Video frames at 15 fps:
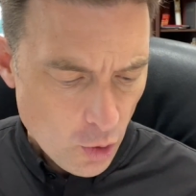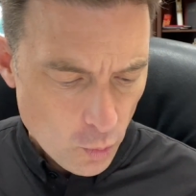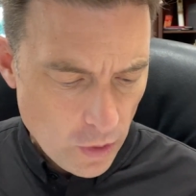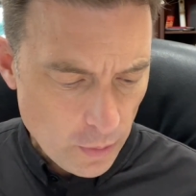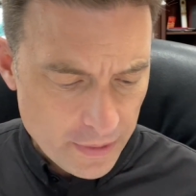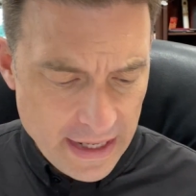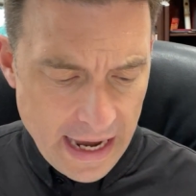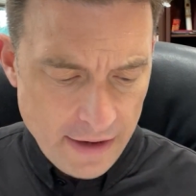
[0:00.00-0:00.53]

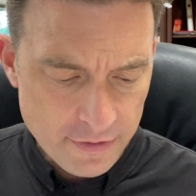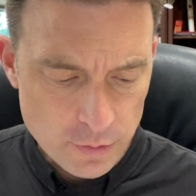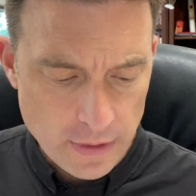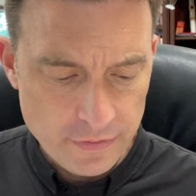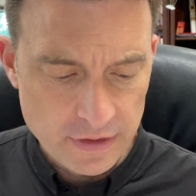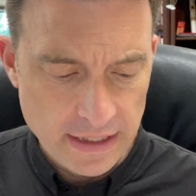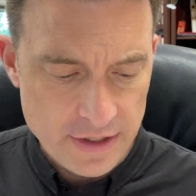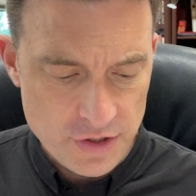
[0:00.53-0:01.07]
What we have in
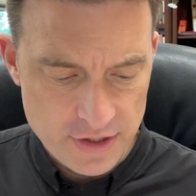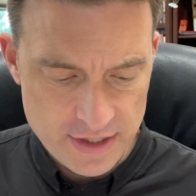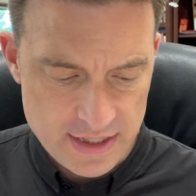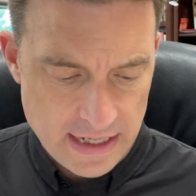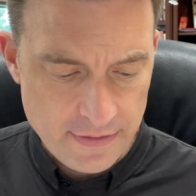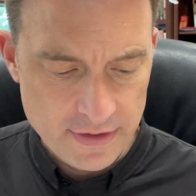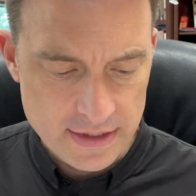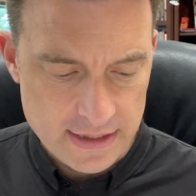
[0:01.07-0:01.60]
Revelation
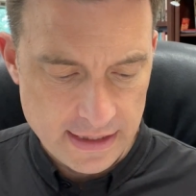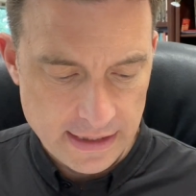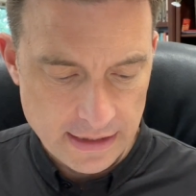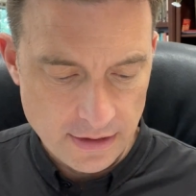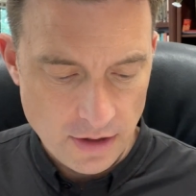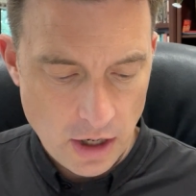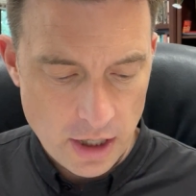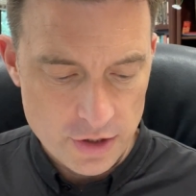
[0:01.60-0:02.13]

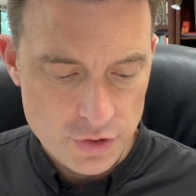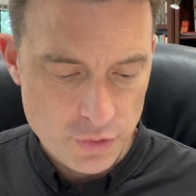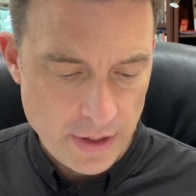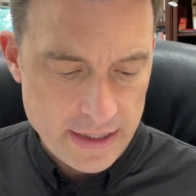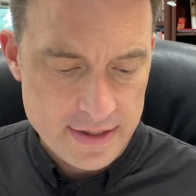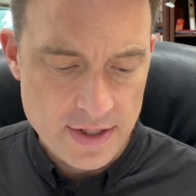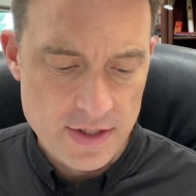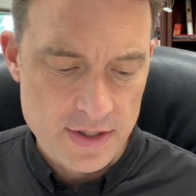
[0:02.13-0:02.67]
17 are
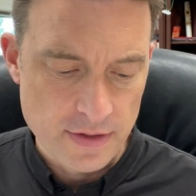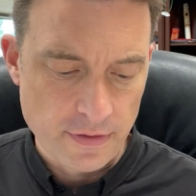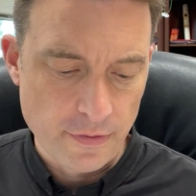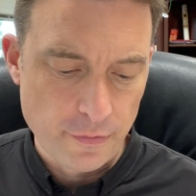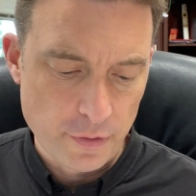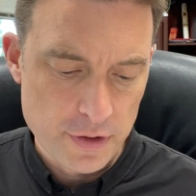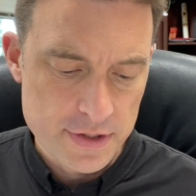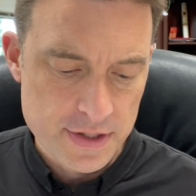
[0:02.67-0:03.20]
traces of a
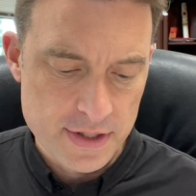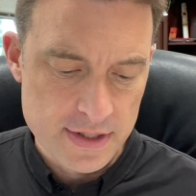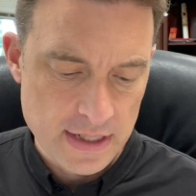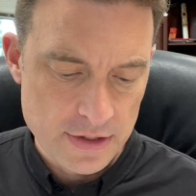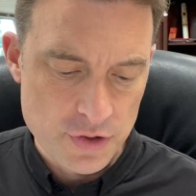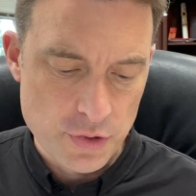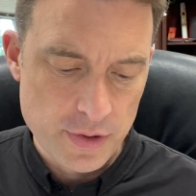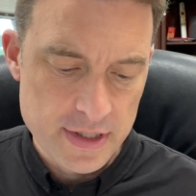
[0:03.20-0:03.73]
first
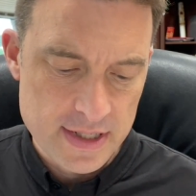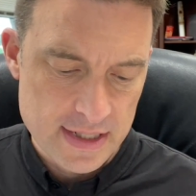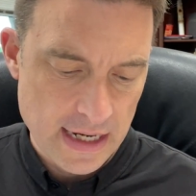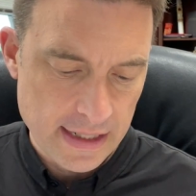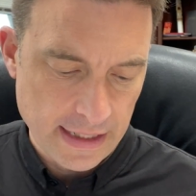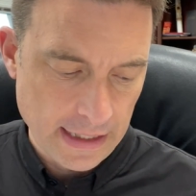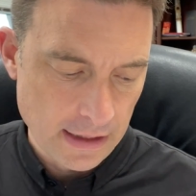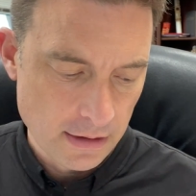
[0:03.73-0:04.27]
century
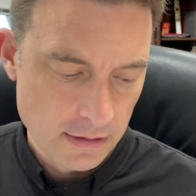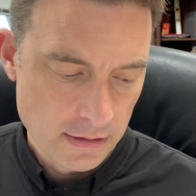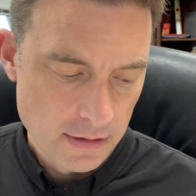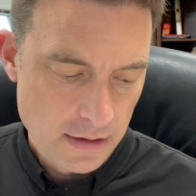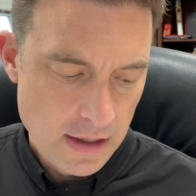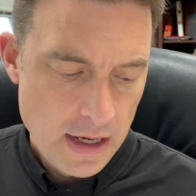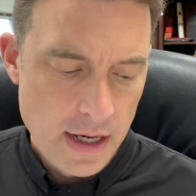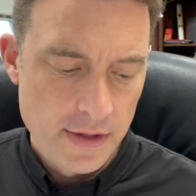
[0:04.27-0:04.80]
setting
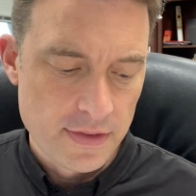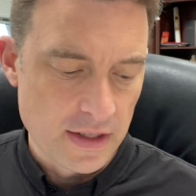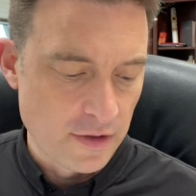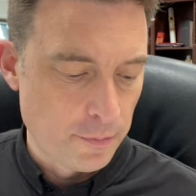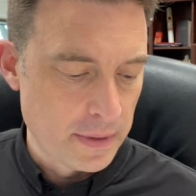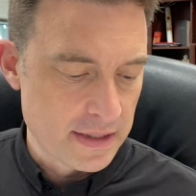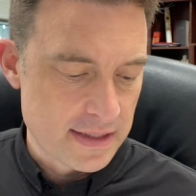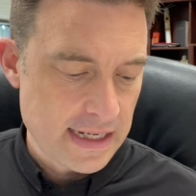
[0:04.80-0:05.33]
that
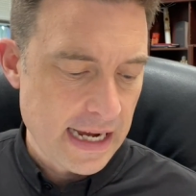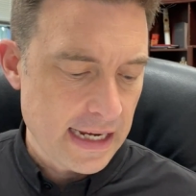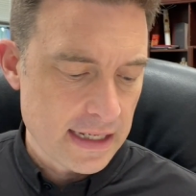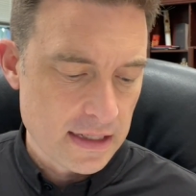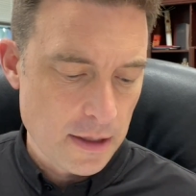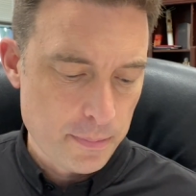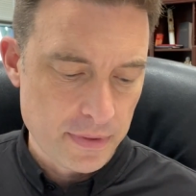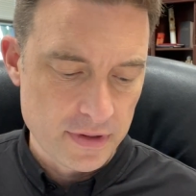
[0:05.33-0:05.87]
have been
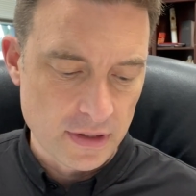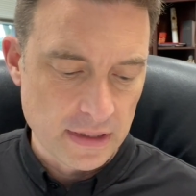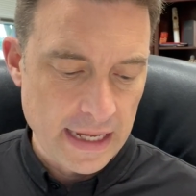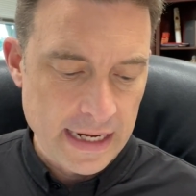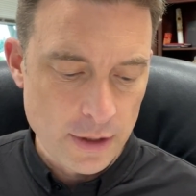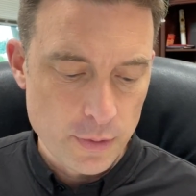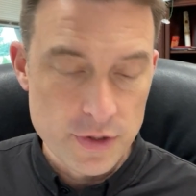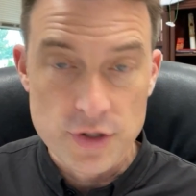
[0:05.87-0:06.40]
taken up in the
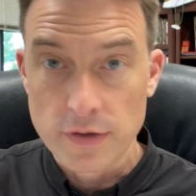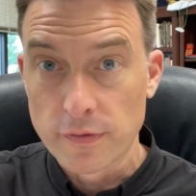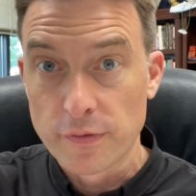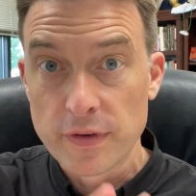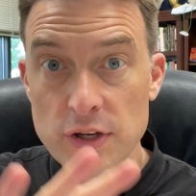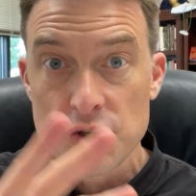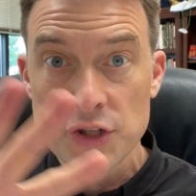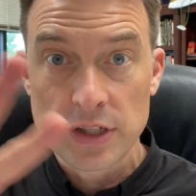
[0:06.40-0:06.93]
language of
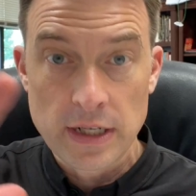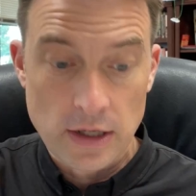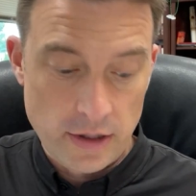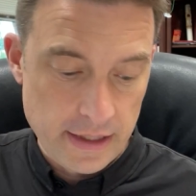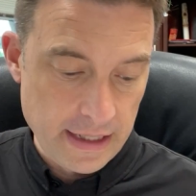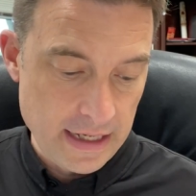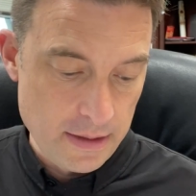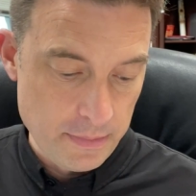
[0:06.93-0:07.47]

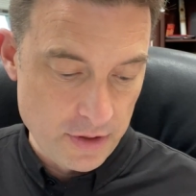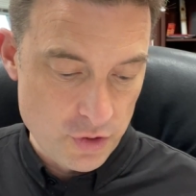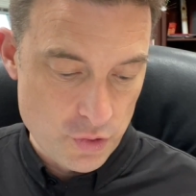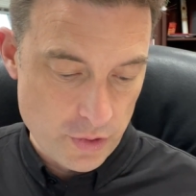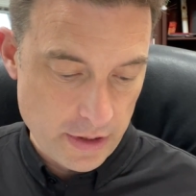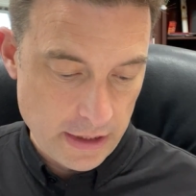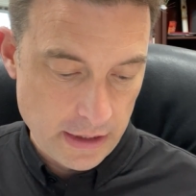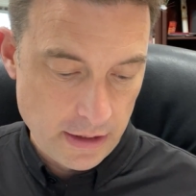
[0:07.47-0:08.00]
visionary
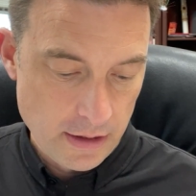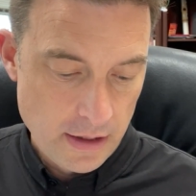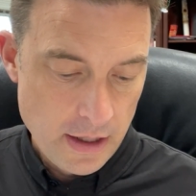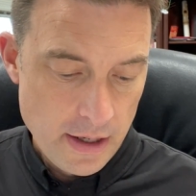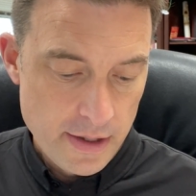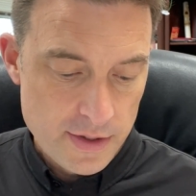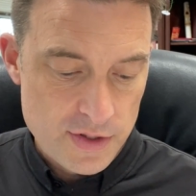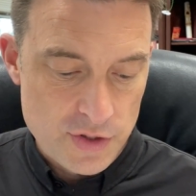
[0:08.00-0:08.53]
imagery
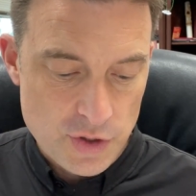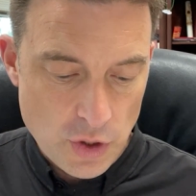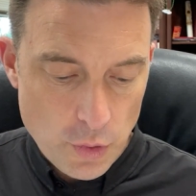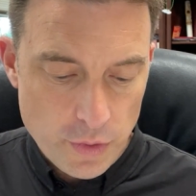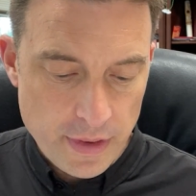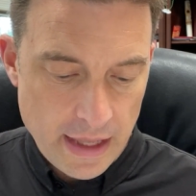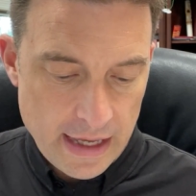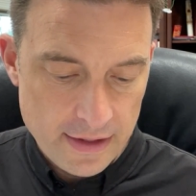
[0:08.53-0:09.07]

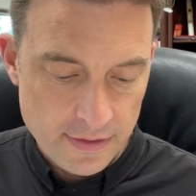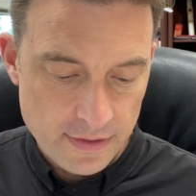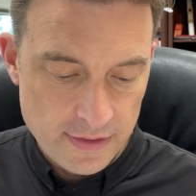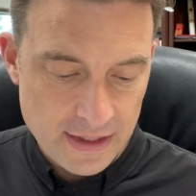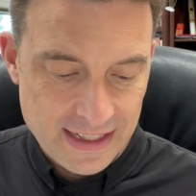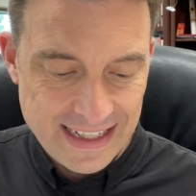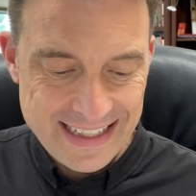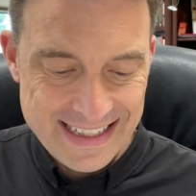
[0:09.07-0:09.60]
so that
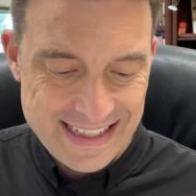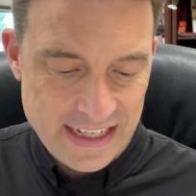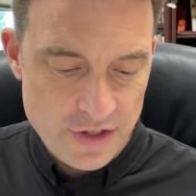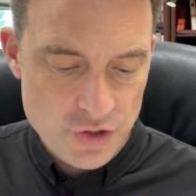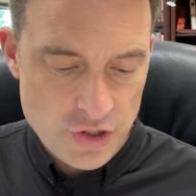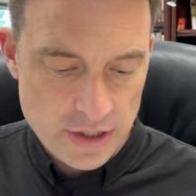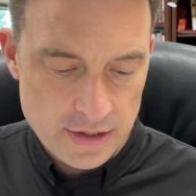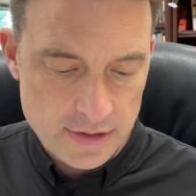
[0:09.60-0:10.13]
the
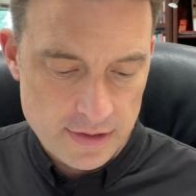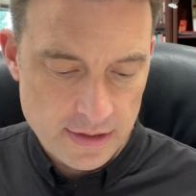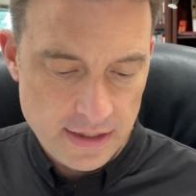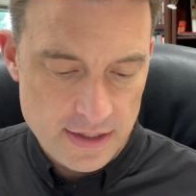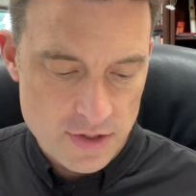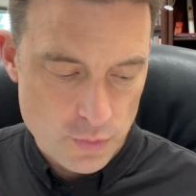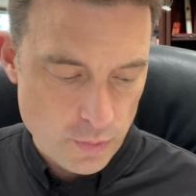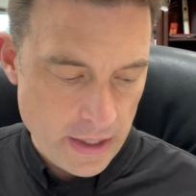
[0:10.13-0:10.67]
contingent
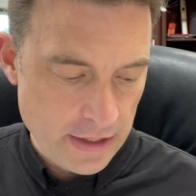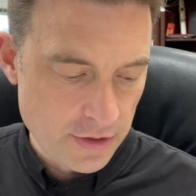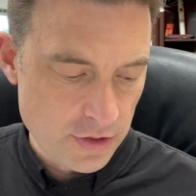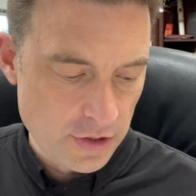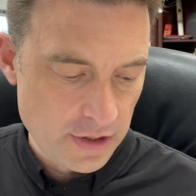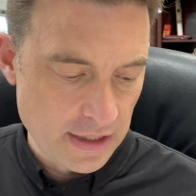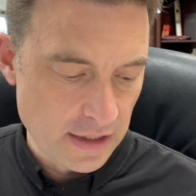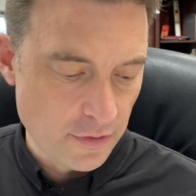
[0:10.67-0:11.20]
is
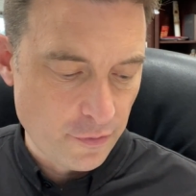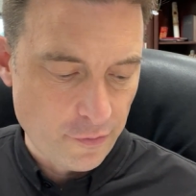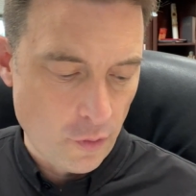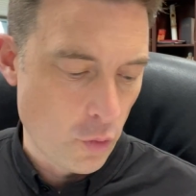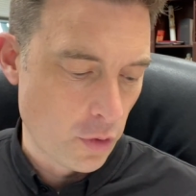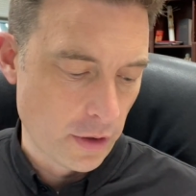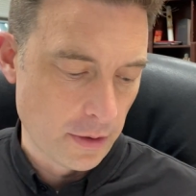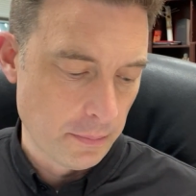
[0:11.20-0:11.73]
rendered in a
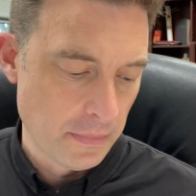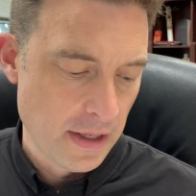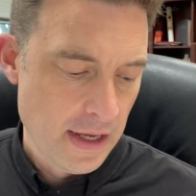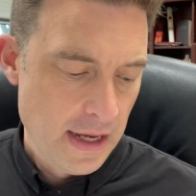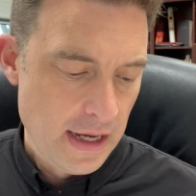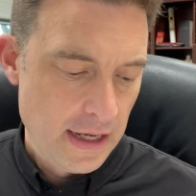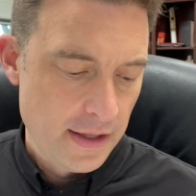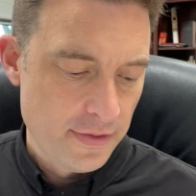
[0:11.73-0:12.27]
form
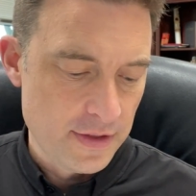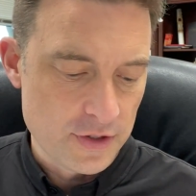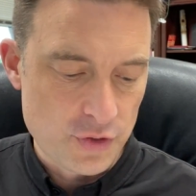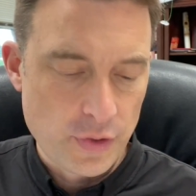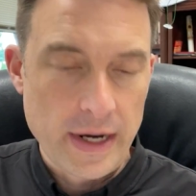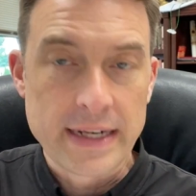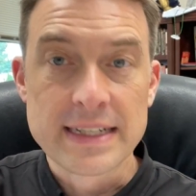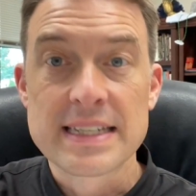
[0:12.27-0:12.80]
that
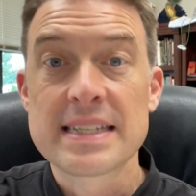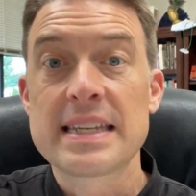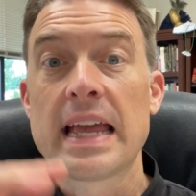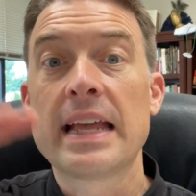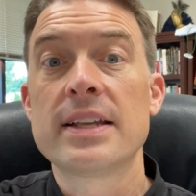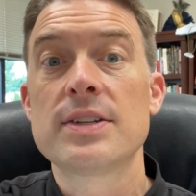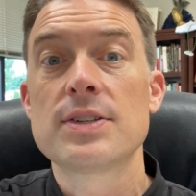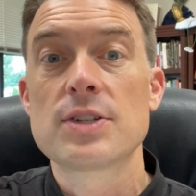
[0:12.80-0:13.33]

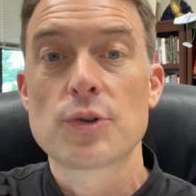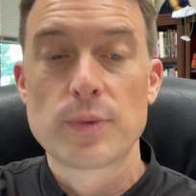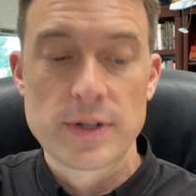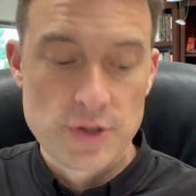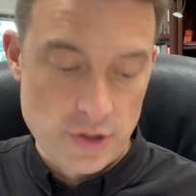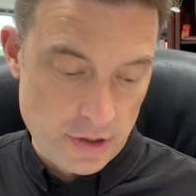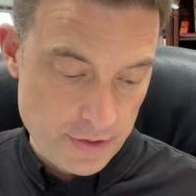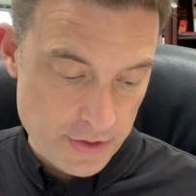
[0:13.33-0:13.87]
transcends
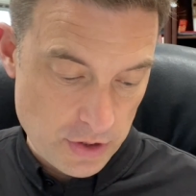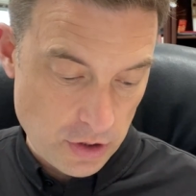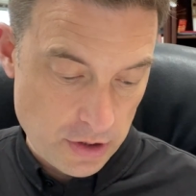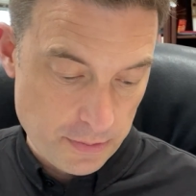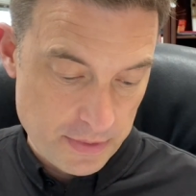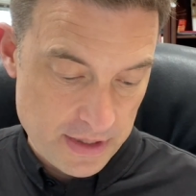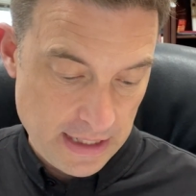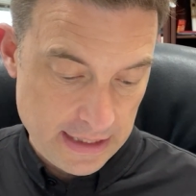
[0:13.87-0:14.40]
original
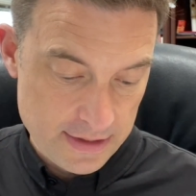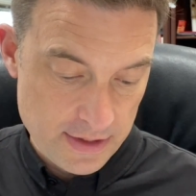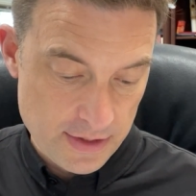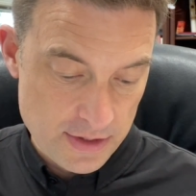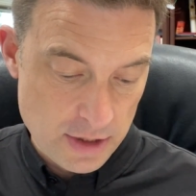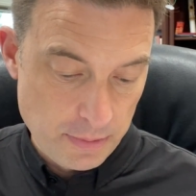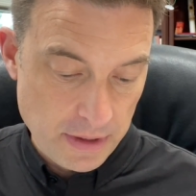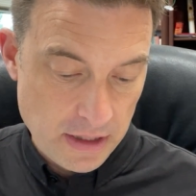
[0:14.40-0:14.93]

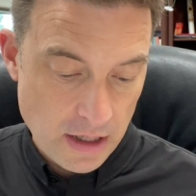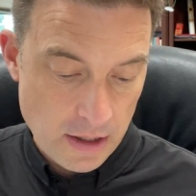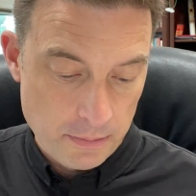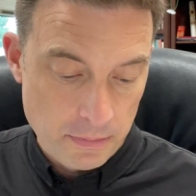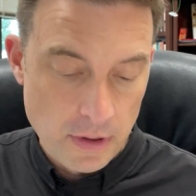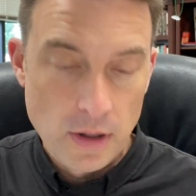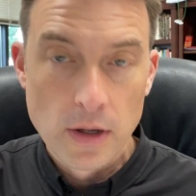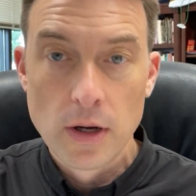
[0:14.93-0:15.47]
circumstances to
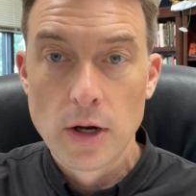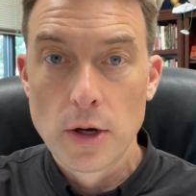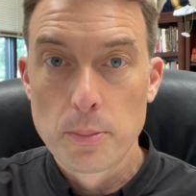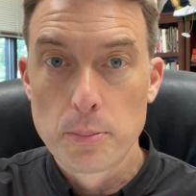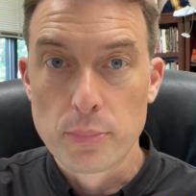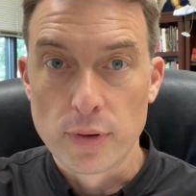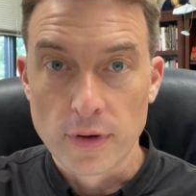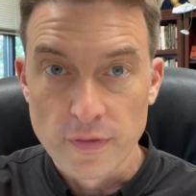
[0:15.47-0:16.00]
become
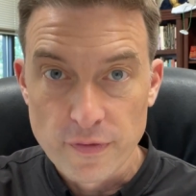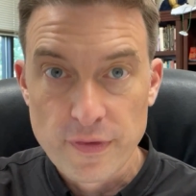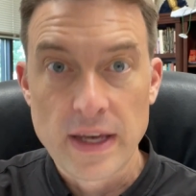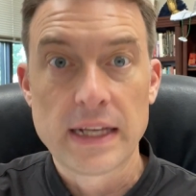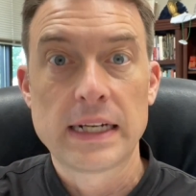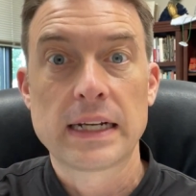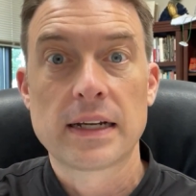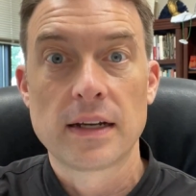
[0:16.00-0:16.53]

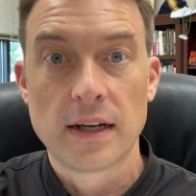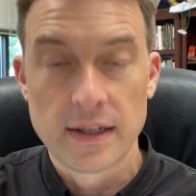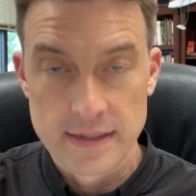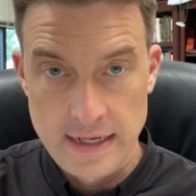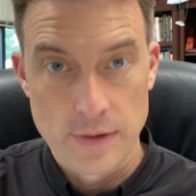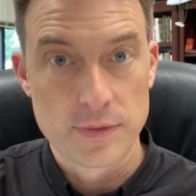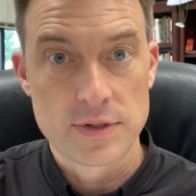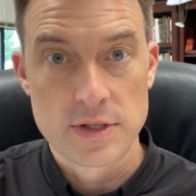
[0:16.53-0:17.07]
prophetic
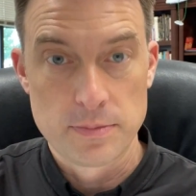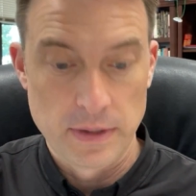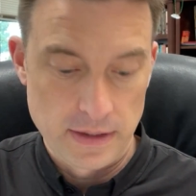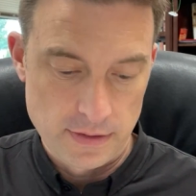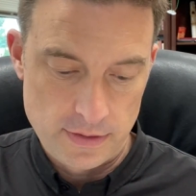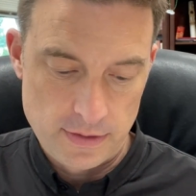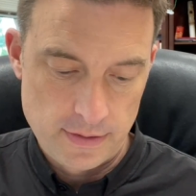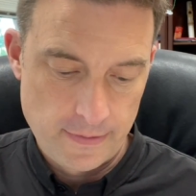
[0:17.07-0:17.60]

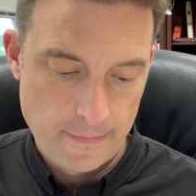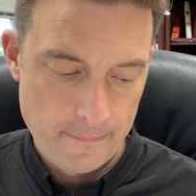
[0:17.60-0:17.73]
announcement.